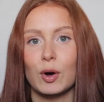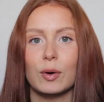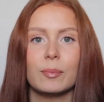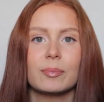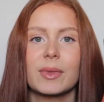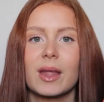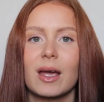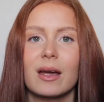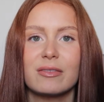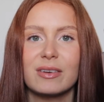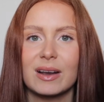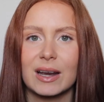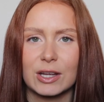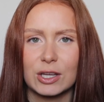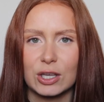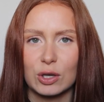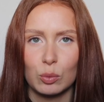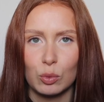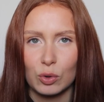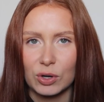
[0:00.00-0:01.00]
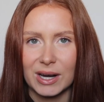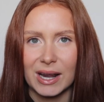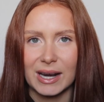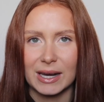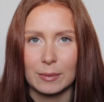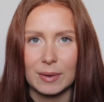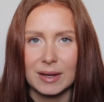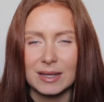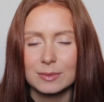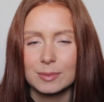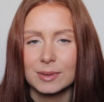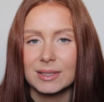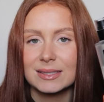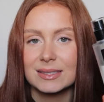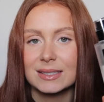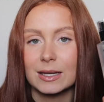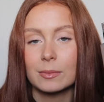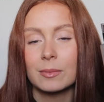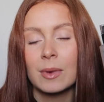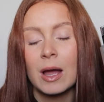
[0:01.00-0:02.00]
but I feel like you would anyways with a
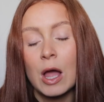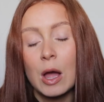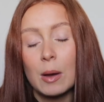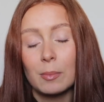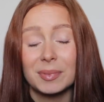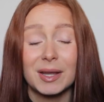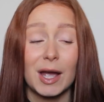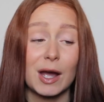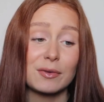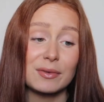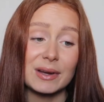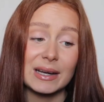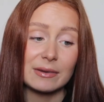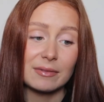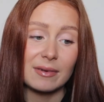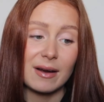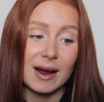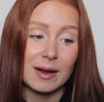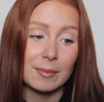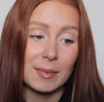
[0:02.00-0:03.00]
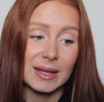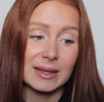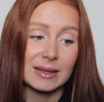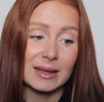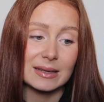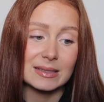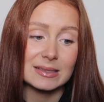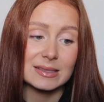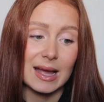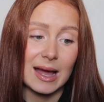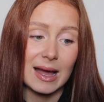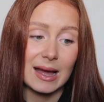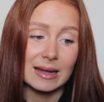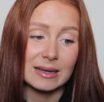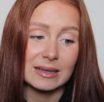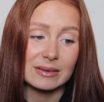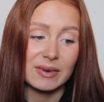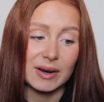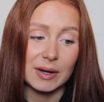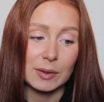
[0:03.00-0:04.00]
serum. But yeah, I really recommend this,
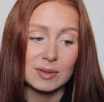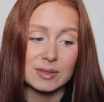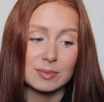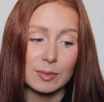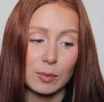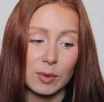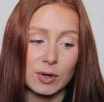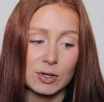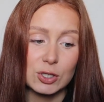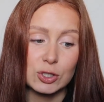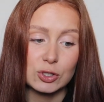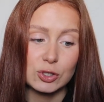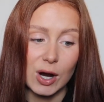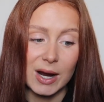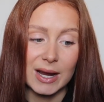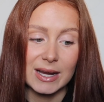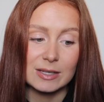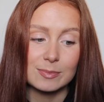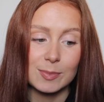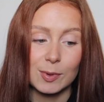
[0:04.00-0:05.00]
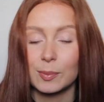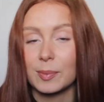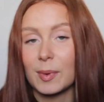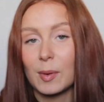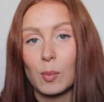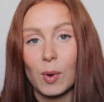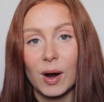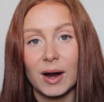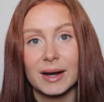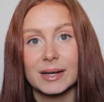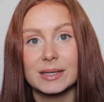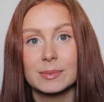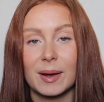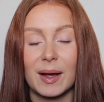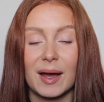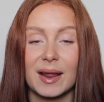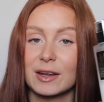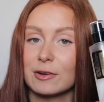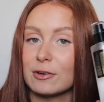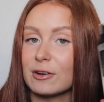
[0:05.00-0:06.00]
and if anyone's been wanting to try it but been worried
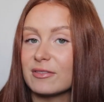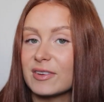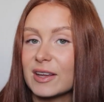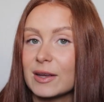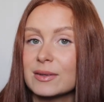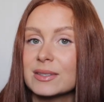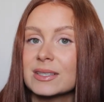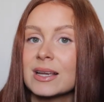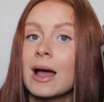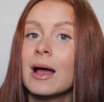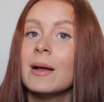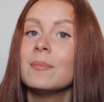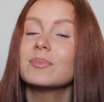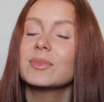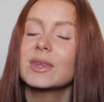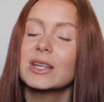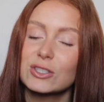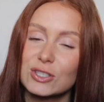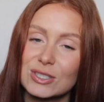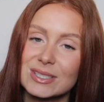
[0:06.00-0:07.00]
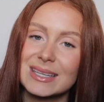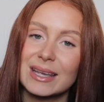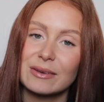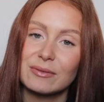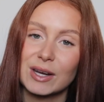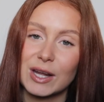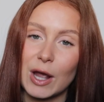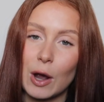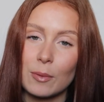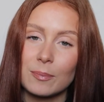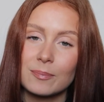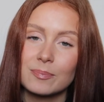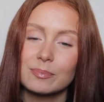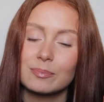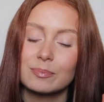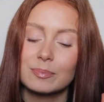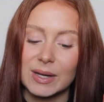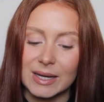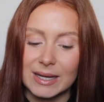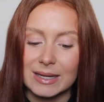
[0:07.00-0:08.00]
about any reviews, just give it a go,
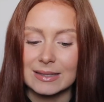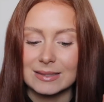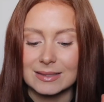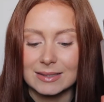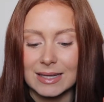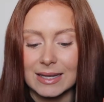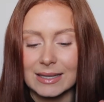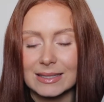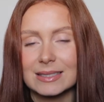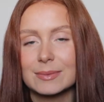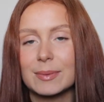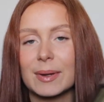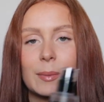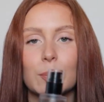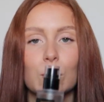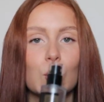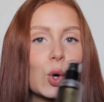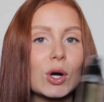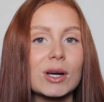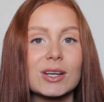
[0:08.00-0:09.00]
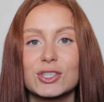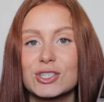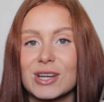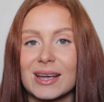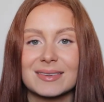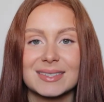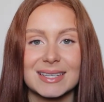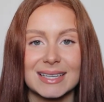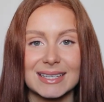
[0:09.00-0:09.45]
because it's been chef's